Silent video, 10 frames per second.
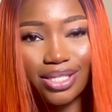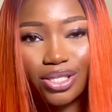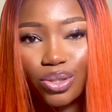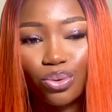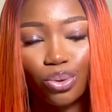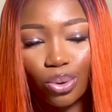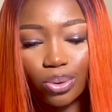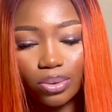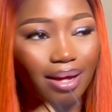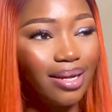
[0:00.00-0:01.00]
still
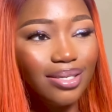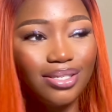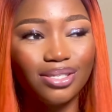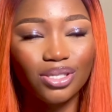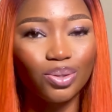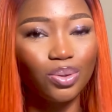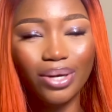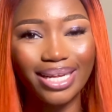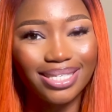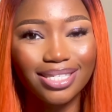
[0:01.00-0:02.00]
good. It is still
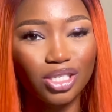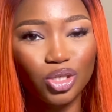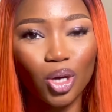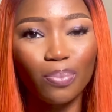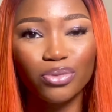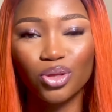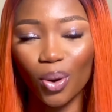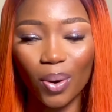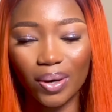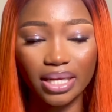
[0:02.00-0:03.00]
getting the job
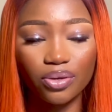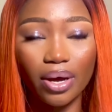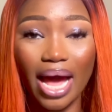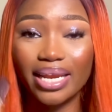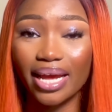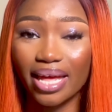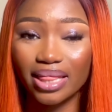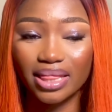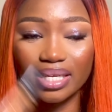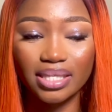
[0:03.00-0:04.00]
done. You either
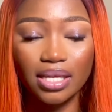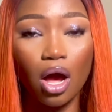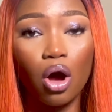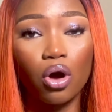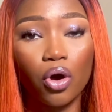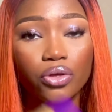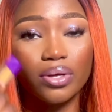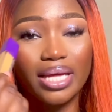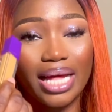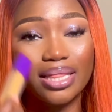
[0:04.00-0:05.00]
get this or
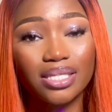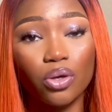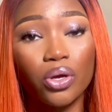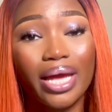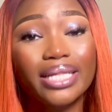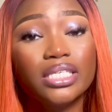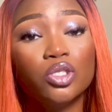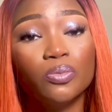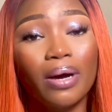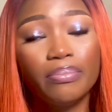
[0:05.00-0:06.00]
you get this, or you get the
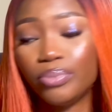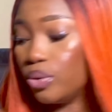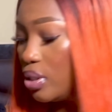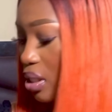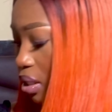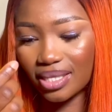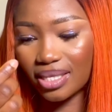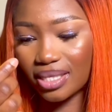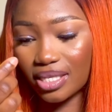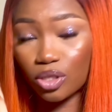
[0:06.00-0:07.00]
Nuban Beauty.
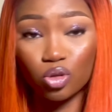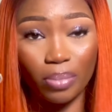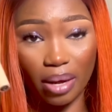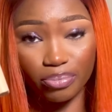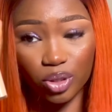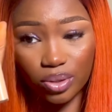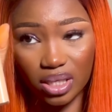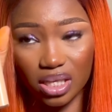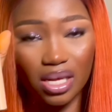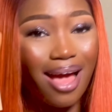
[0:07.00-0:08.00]
This is Nuban
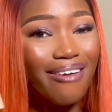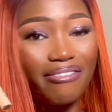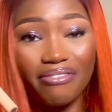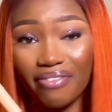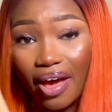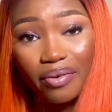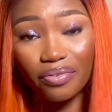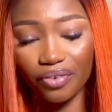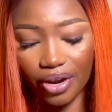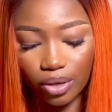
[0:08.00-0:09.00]
Beauty,
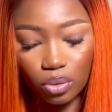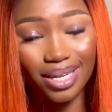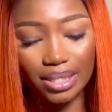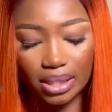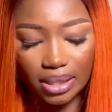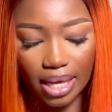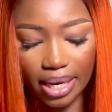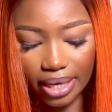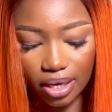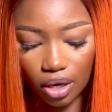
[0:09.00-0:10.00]
very good. This is
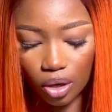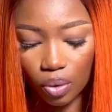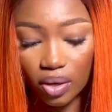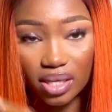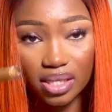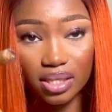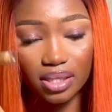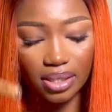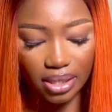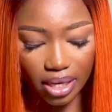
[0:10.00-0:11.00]
LA Girl, this
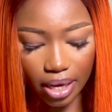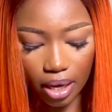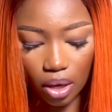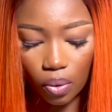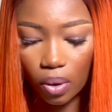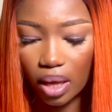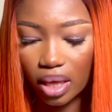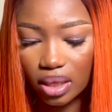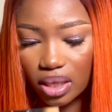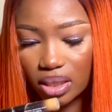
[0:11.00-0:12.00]
is Zikel,
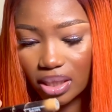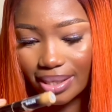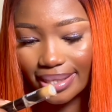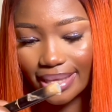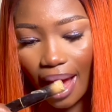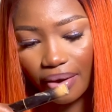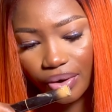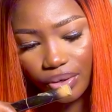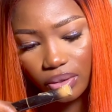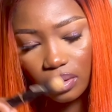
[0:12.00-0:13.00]
this is
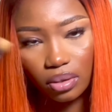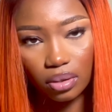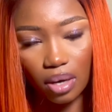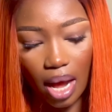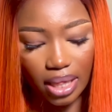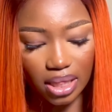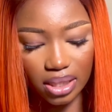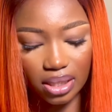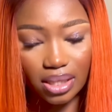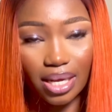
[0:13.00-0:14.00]
Zaron, and
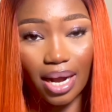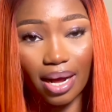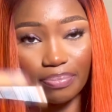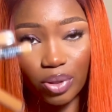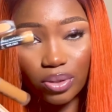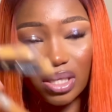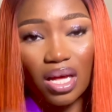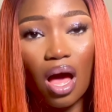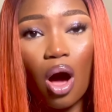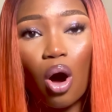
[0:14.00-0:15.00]
this is Younger
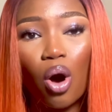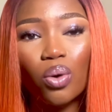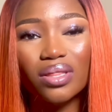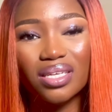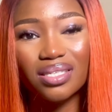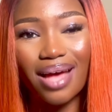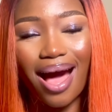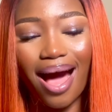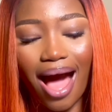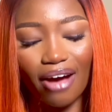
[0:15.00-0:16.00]
Beauty. All these
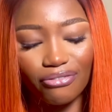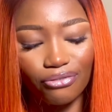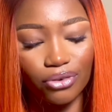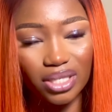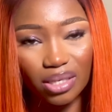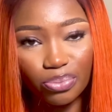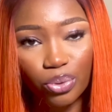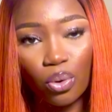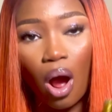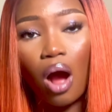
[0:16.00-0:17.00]
are
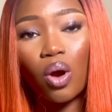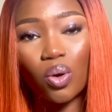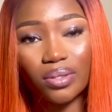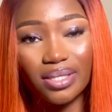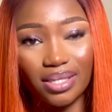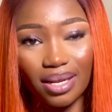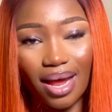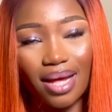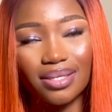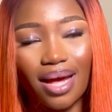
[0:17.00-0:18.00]
affordable
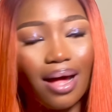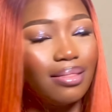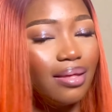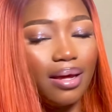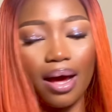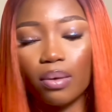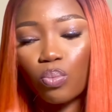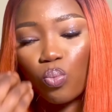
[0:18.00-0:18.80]
concealers, and they are.